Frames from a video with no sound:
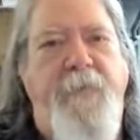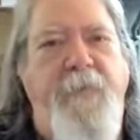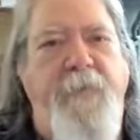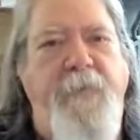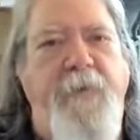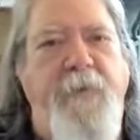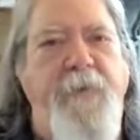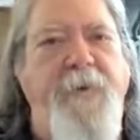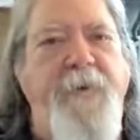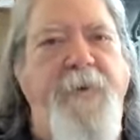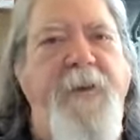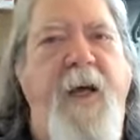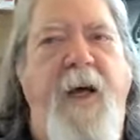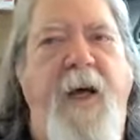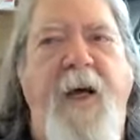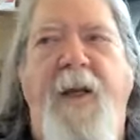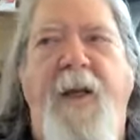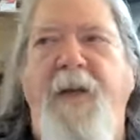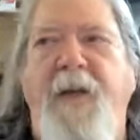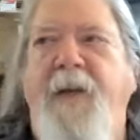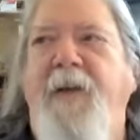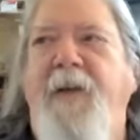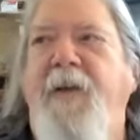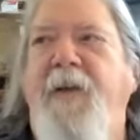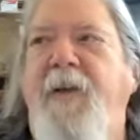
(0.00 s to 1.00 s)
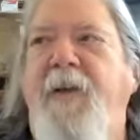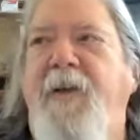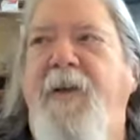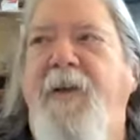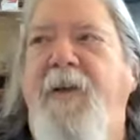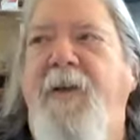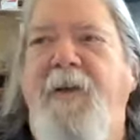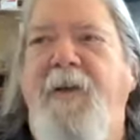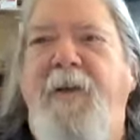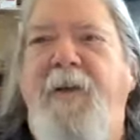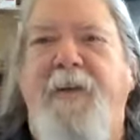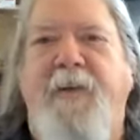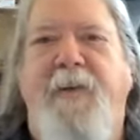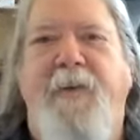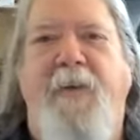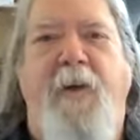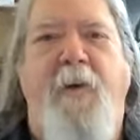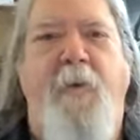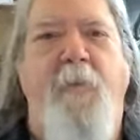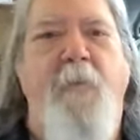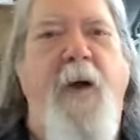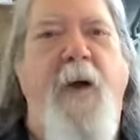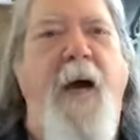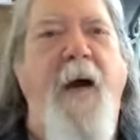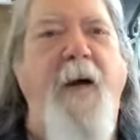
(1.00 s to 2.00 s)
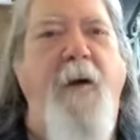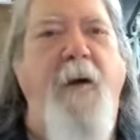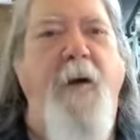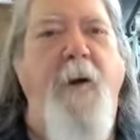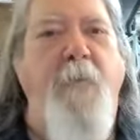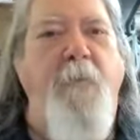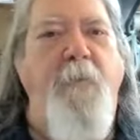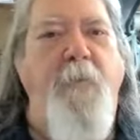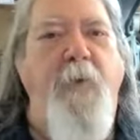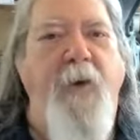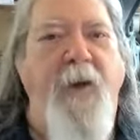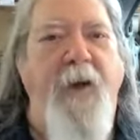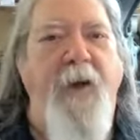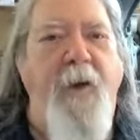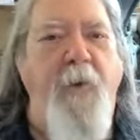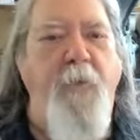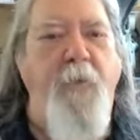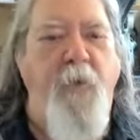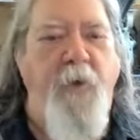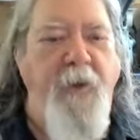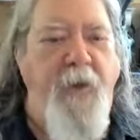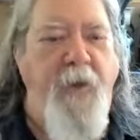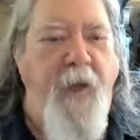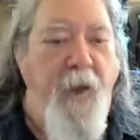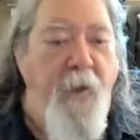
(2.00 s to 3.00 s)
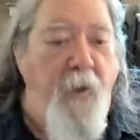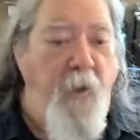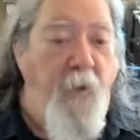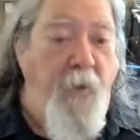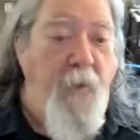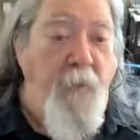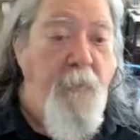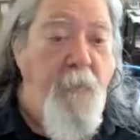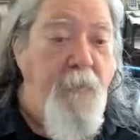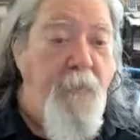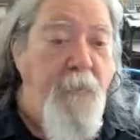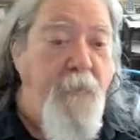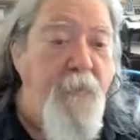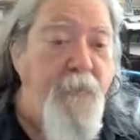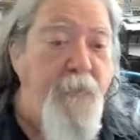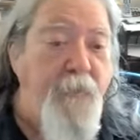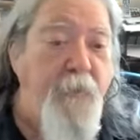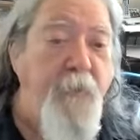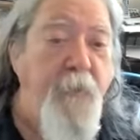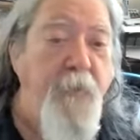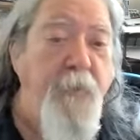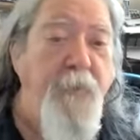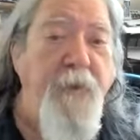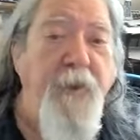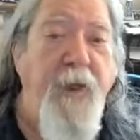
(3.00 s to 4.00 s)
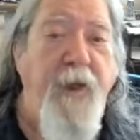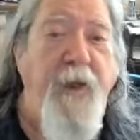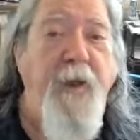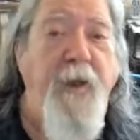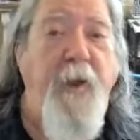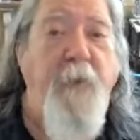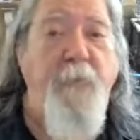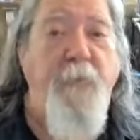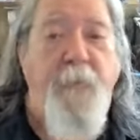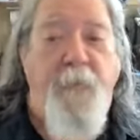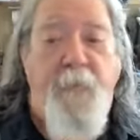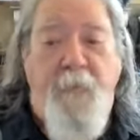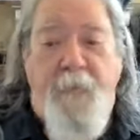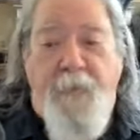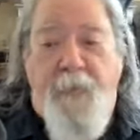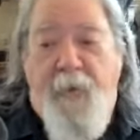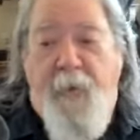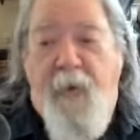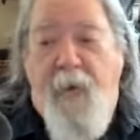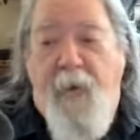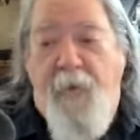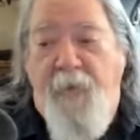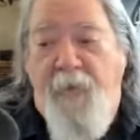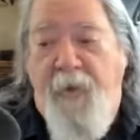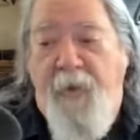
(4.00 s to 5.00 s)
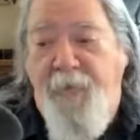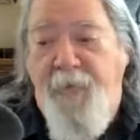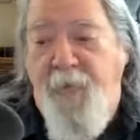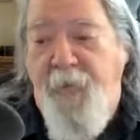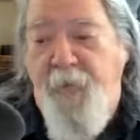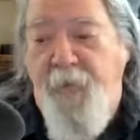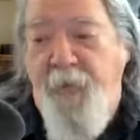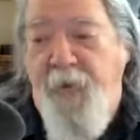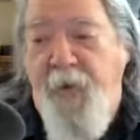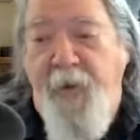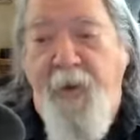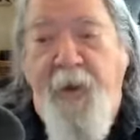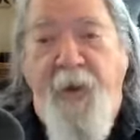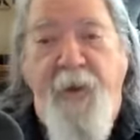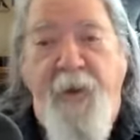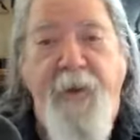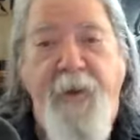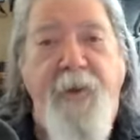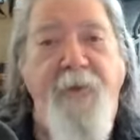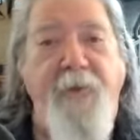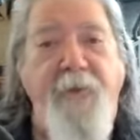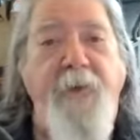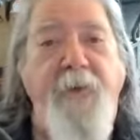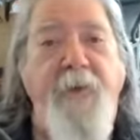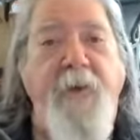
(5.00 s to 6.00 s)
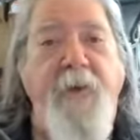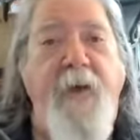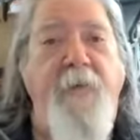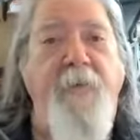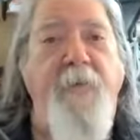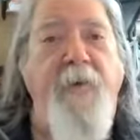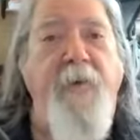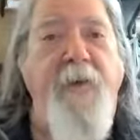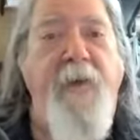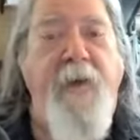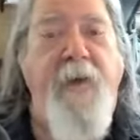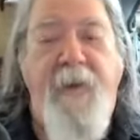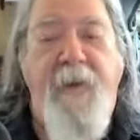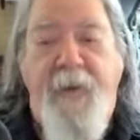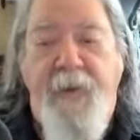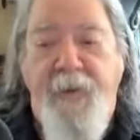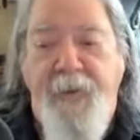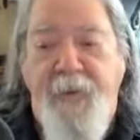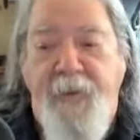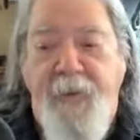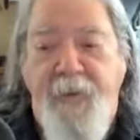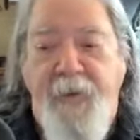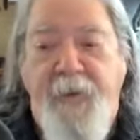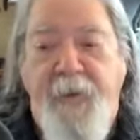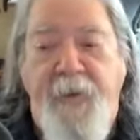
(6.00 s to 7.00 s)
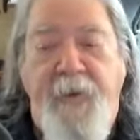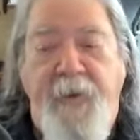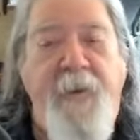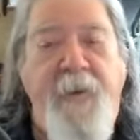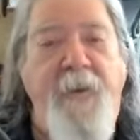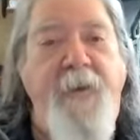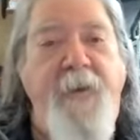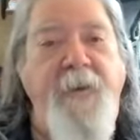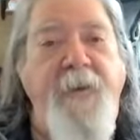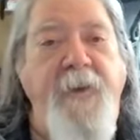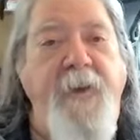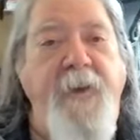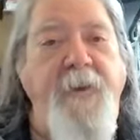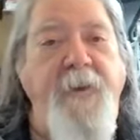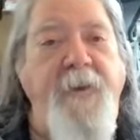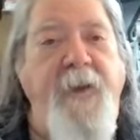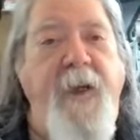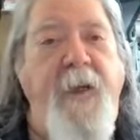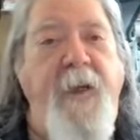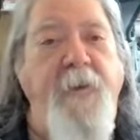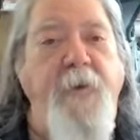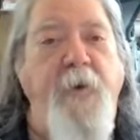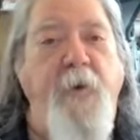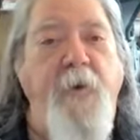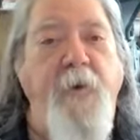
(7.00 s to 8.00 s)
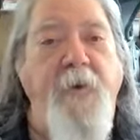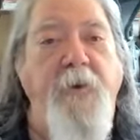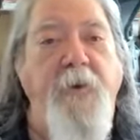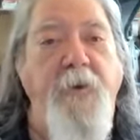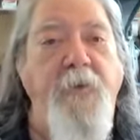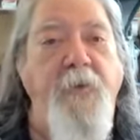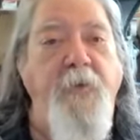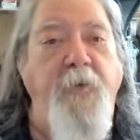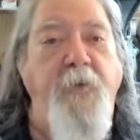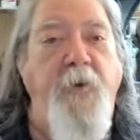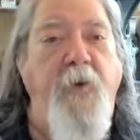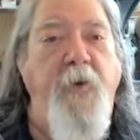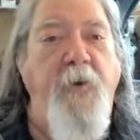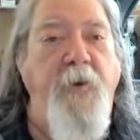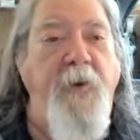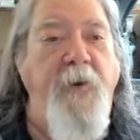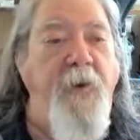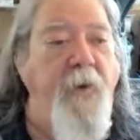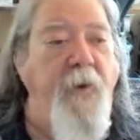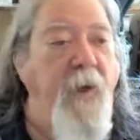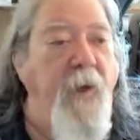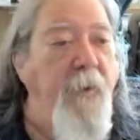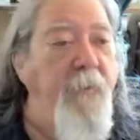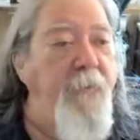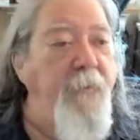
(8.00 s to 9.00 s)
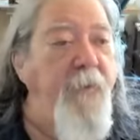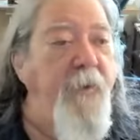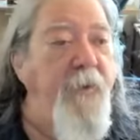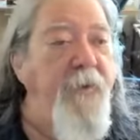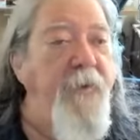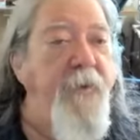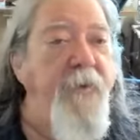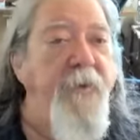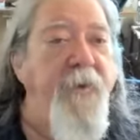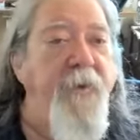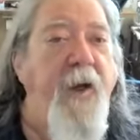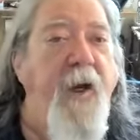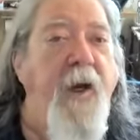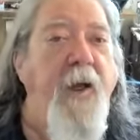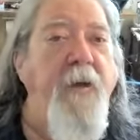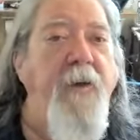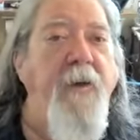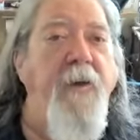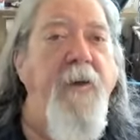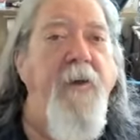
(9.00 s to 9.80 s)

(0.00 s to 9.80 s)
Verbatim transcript: There's not a backup plan where God, oh, you screwed that up. Oh, that's okay. I got you covered. I got the Nintendo controller here. I'll fix that.